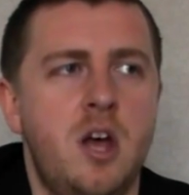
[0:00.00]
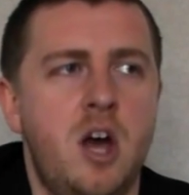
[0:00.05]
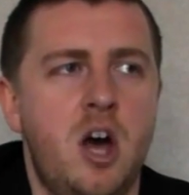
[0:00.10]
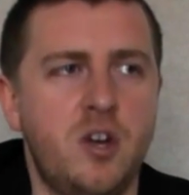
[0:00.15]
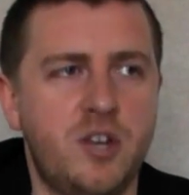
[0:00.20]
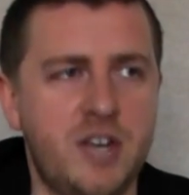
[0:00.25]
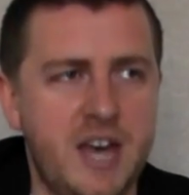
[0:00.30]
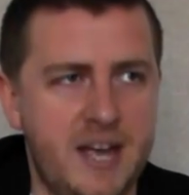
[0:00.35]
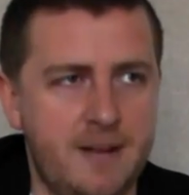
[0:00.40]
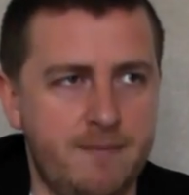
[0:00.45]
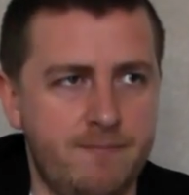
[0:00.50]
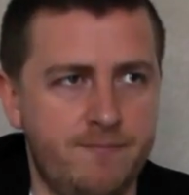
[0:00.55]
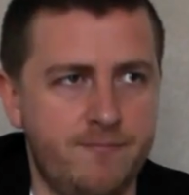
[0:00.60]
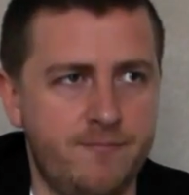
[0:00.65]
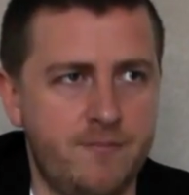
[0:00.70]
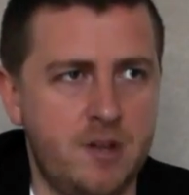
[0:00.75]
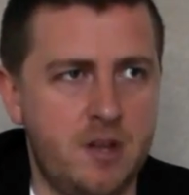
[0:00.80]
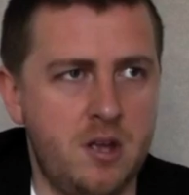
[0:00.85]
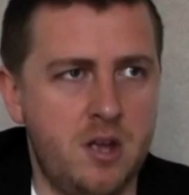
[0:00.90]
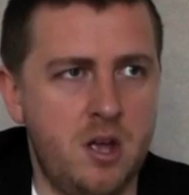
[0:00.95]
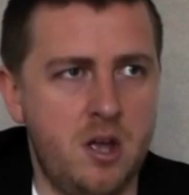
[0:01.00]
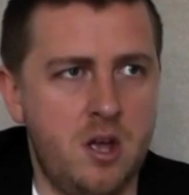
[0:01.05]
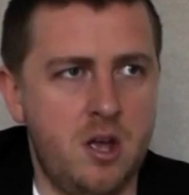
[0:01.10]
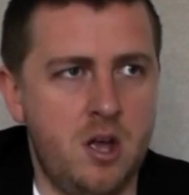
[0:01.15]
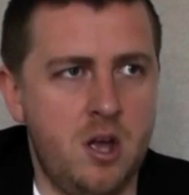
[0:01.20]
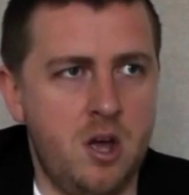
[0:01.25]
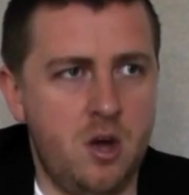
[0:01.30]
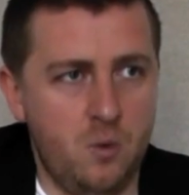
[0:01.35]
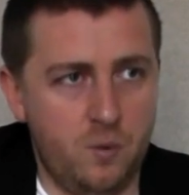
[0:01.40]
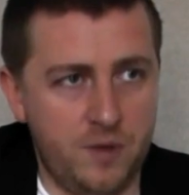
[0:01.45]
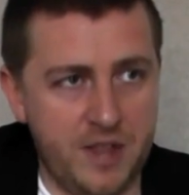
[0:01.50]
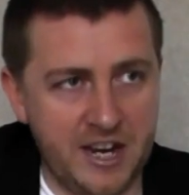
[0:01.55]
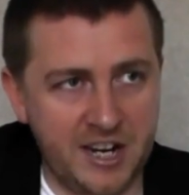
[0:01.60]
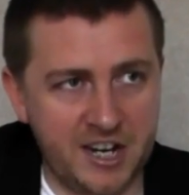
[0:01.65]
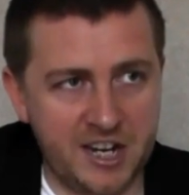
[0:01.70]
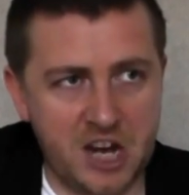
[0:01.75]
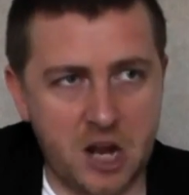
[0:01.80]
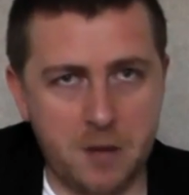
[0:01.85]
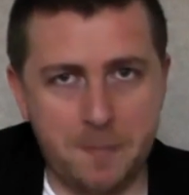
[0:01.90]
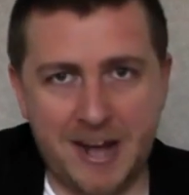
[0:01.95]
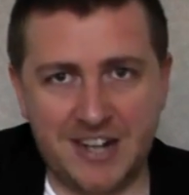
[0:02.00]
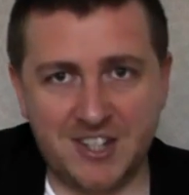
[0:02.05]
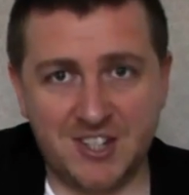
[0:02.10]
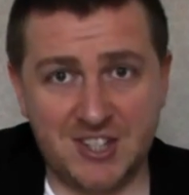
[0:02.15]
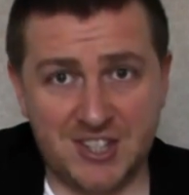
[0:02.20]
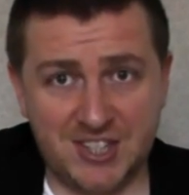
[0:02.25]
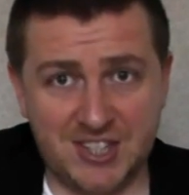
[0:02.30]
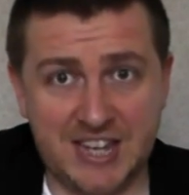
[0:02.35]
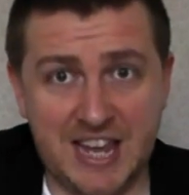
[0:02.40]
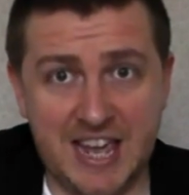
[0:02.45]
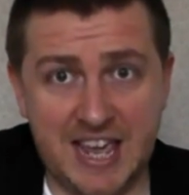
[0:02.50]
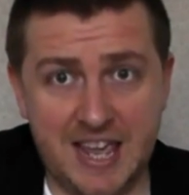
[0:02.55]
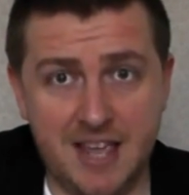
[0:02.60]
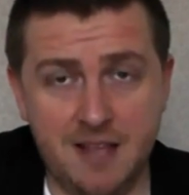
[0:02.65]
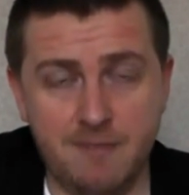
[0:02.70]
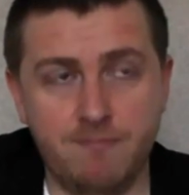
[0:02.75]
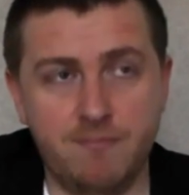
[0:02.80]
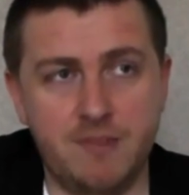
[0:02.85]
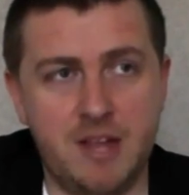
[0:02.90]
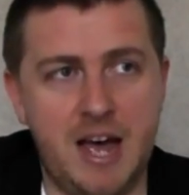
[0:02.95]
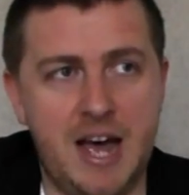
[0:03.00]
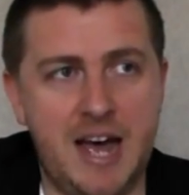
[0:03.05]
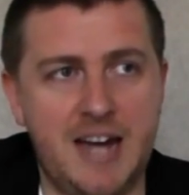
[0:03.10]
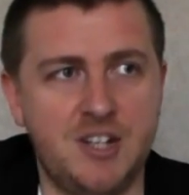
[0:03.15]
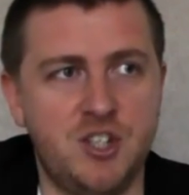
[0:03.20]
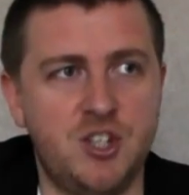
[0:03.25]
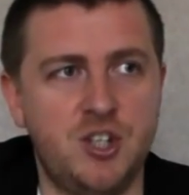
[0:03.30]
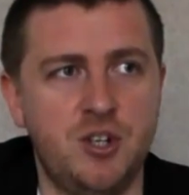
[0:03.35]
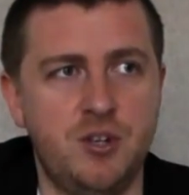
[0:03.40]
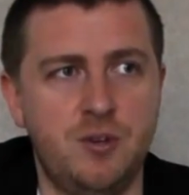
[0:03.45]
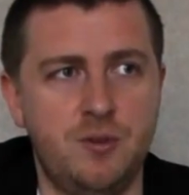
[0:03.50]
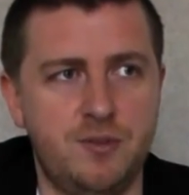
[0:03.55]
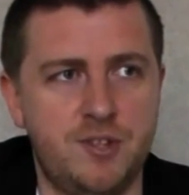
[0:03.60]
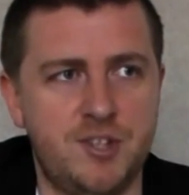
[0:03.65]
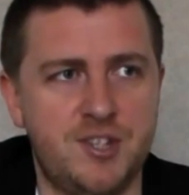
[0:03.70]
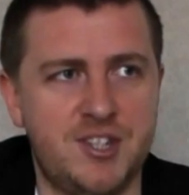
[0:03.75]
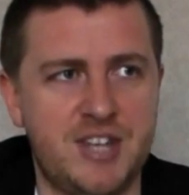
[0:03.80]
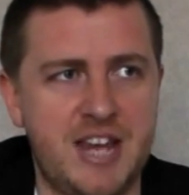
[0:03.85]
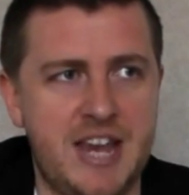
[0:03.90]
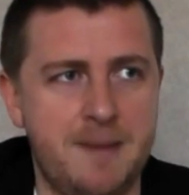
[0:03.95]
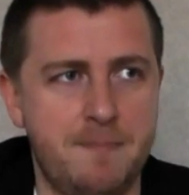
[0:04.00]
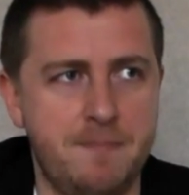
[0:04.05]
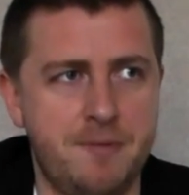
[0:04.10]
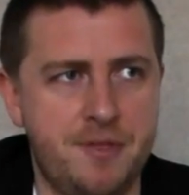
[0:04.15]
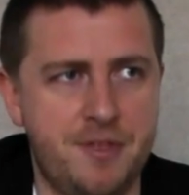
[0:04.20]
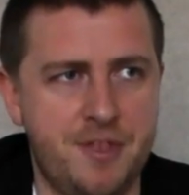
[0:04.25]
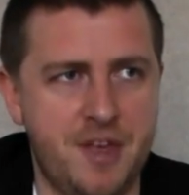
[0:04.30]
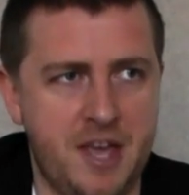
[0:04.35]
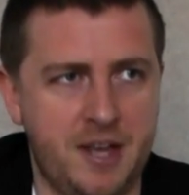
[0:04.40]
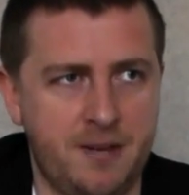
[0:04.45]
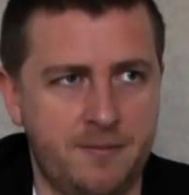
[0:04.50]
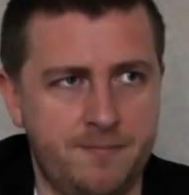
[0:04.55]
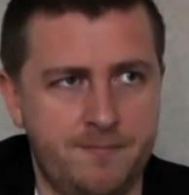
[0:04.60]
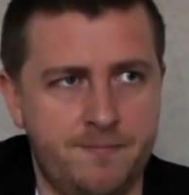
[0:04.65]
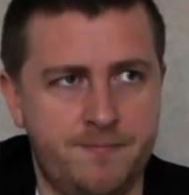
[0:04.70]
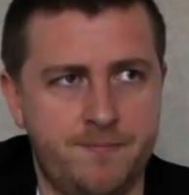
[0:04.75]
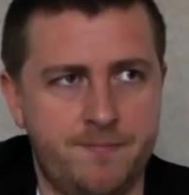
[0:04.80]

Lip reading: Okay, we're then going to go back to C and do the same thing.